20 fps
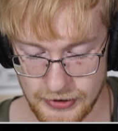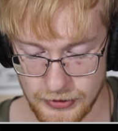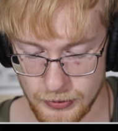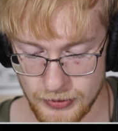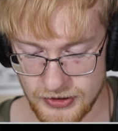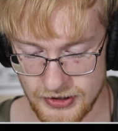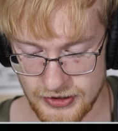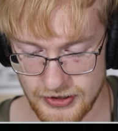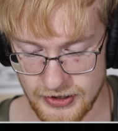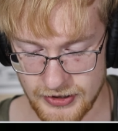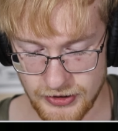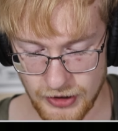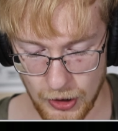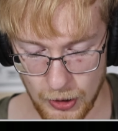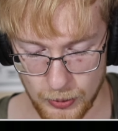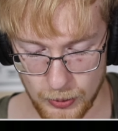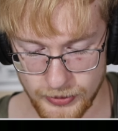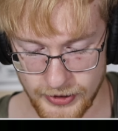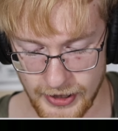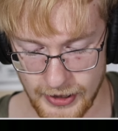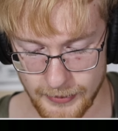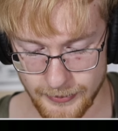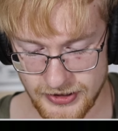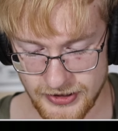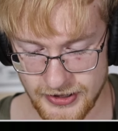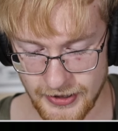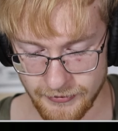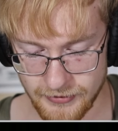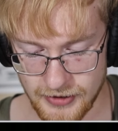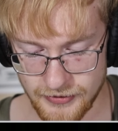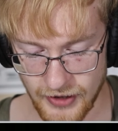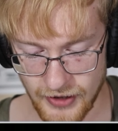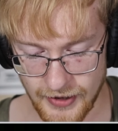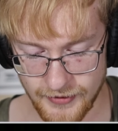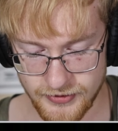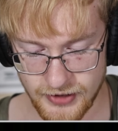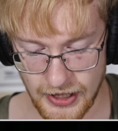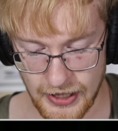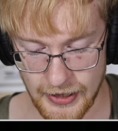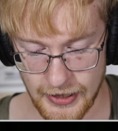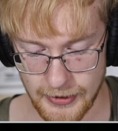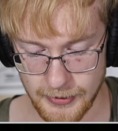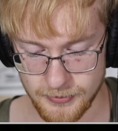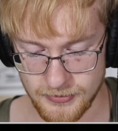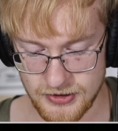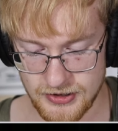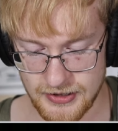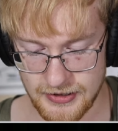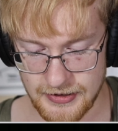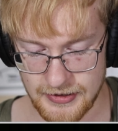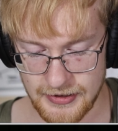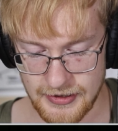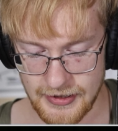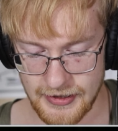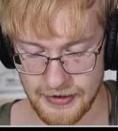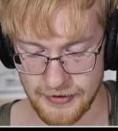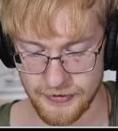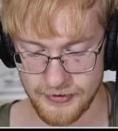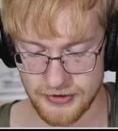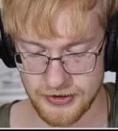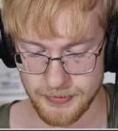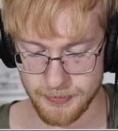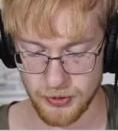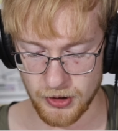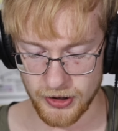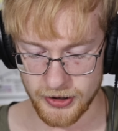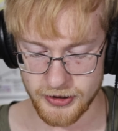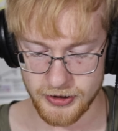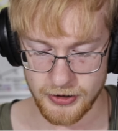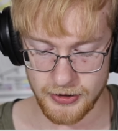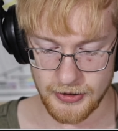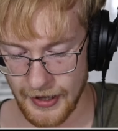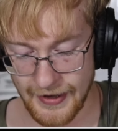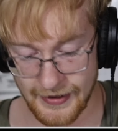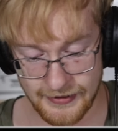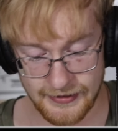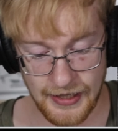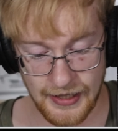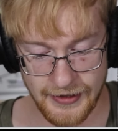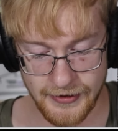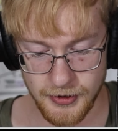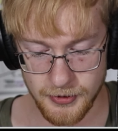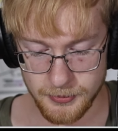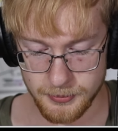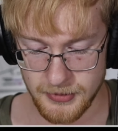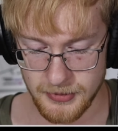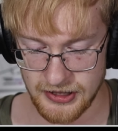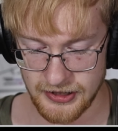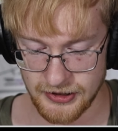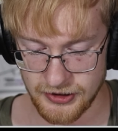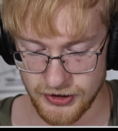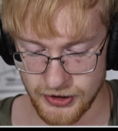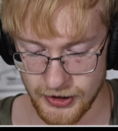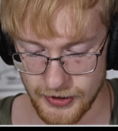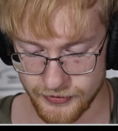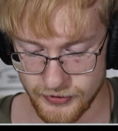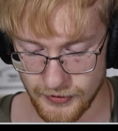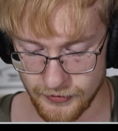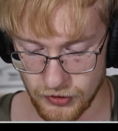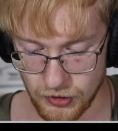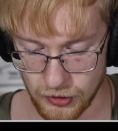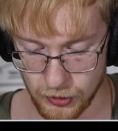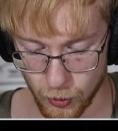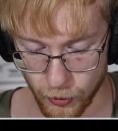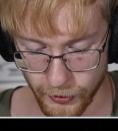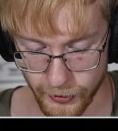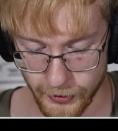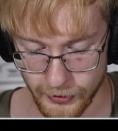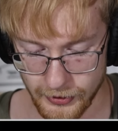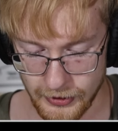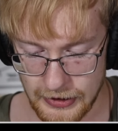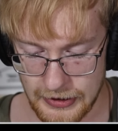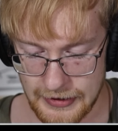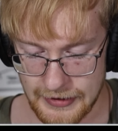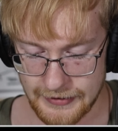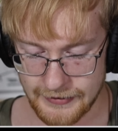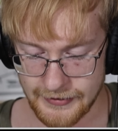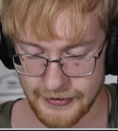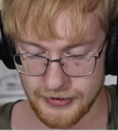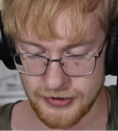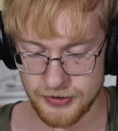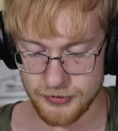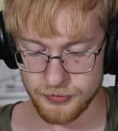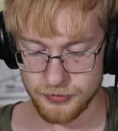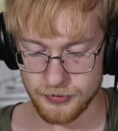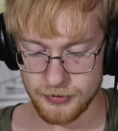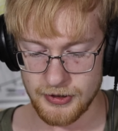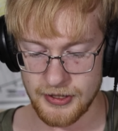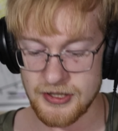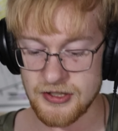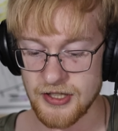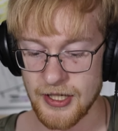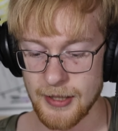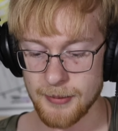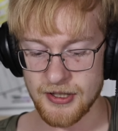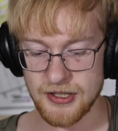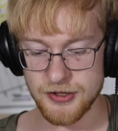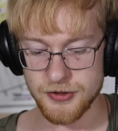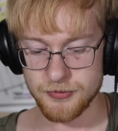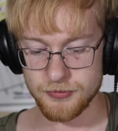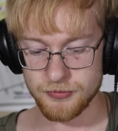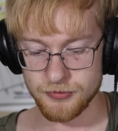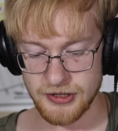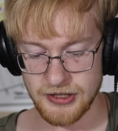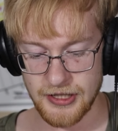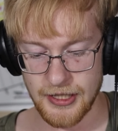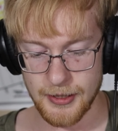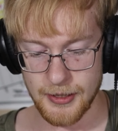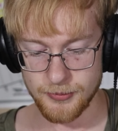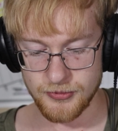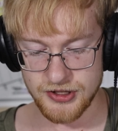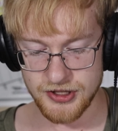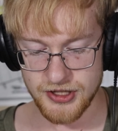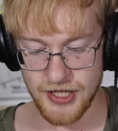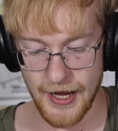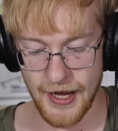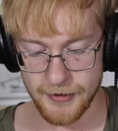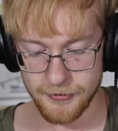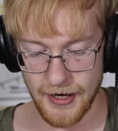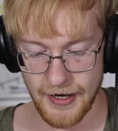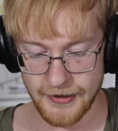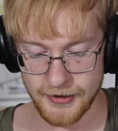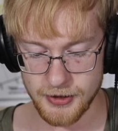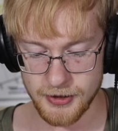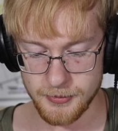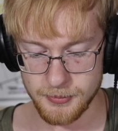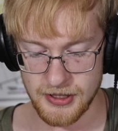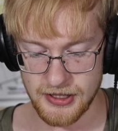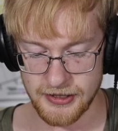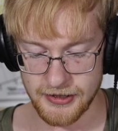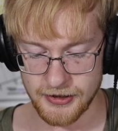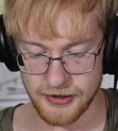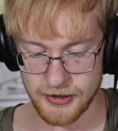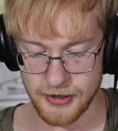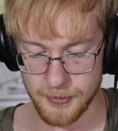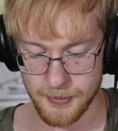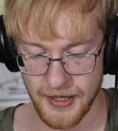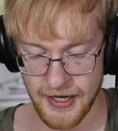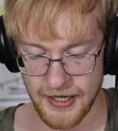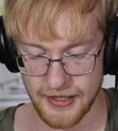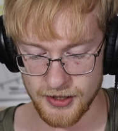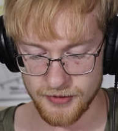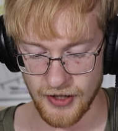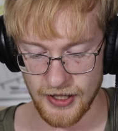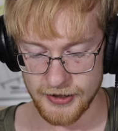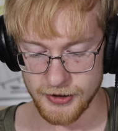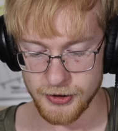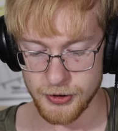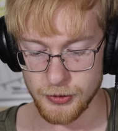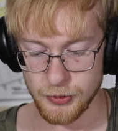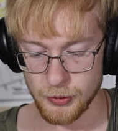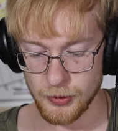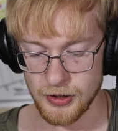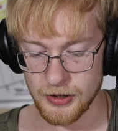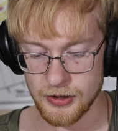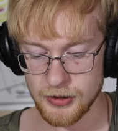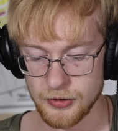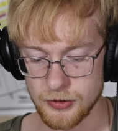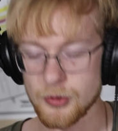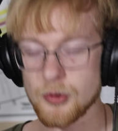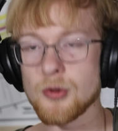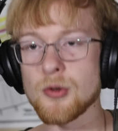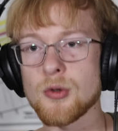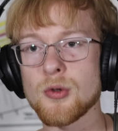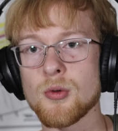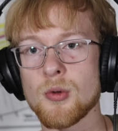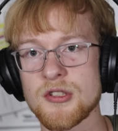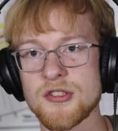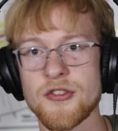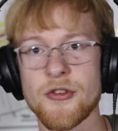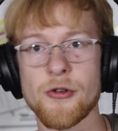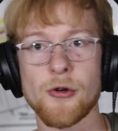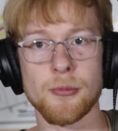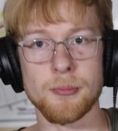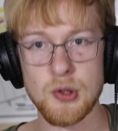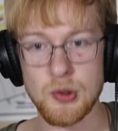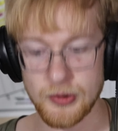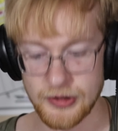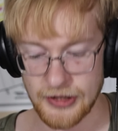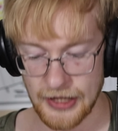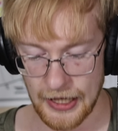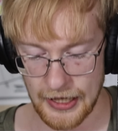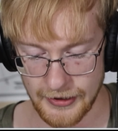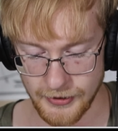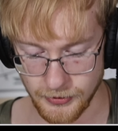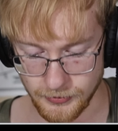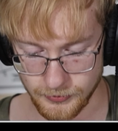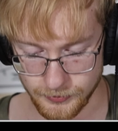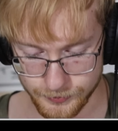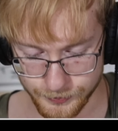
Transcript: uses his own name 75 times in this book. Hananiah, meaning gift of the Lord, his name gets renamed to Shadrach, meaning command of Aku, who was their moon god.